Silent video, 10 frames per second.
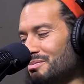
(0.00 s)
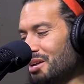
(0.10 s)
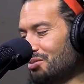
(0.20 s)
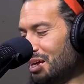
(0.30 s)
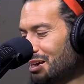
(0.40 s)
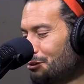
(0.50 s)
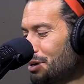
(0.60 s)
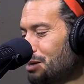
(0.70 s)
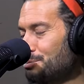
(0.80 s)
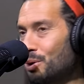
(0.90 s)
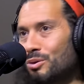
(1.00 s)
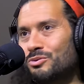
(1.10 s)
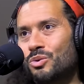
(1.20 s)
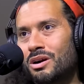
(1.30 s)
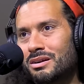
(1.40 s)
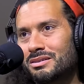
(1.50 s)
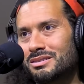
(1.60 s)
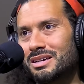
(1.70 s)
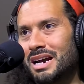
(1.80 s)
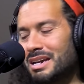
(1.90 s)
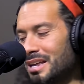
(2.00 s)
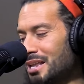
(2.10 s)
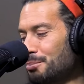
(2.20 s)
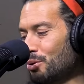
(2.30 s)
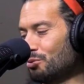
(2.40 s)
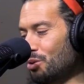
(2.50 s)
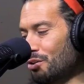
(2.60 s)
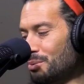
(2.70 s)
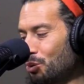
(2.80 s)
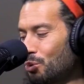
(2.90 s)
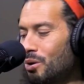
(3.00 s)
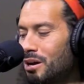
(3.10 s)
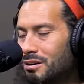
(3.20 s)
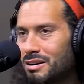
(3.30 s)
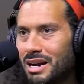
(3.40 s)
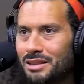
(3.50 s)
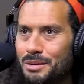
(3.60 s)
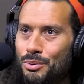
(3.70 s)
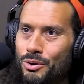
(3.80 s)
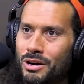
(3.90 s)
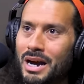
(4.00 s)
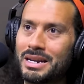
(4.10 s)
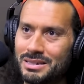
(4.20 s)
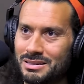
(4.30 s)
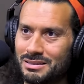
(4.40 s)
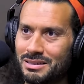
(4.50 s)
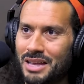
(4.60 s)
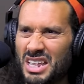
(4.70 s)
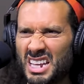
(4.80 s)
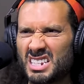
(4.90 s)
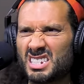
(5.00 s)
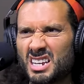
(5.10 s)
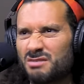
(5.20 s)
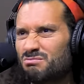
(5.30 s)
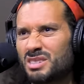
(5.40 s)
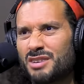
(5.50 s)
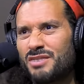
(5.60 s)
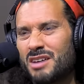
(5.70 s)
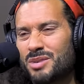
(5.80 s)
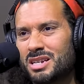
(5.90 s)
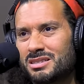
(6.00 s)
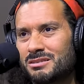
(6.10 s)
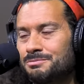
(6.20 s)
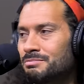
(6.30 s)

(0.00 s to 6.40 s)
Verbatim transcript: If they create a bowl of water and in that bowl of water they pour water and they pour ice and they let it sit, say five minutes.